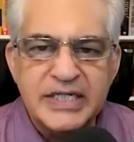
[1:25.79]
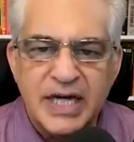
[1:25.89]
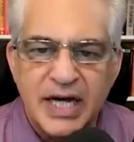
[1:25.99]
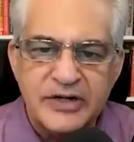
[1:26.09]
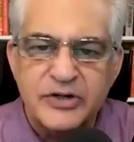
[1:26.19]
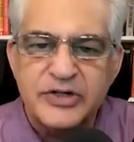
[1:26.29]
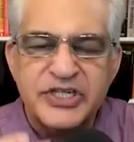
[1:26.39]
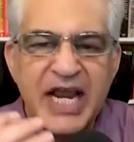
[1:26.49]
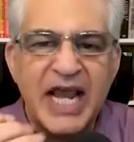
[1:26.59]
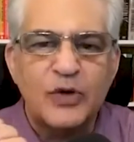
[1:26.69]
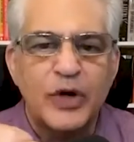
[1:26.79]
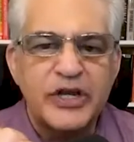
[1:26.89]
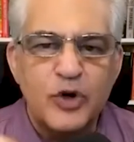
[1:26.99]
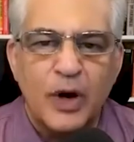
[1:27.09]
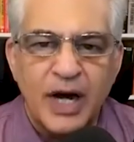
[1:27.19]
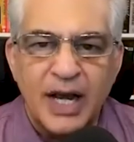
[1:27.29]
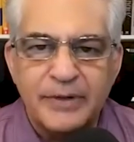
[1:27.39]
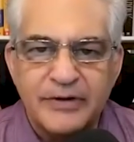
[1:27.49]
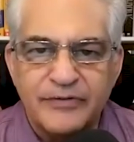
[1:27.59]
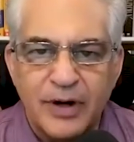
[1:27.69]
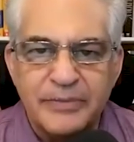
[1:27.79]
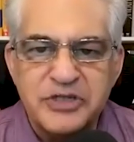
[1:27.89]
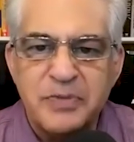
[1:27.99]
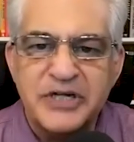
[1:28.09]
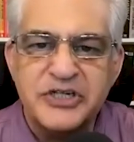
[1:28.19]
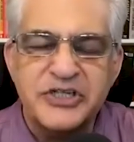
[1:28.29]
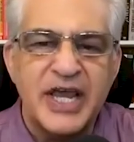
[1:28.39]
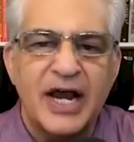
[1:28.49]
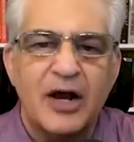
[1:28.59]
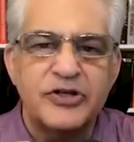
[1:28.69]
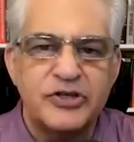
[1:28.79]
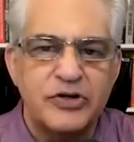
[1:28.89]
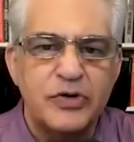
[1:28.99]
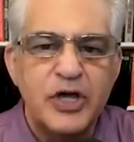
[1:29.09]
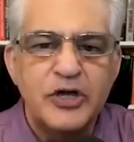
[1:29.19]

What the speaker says: to understand where you're coming from as much as they are to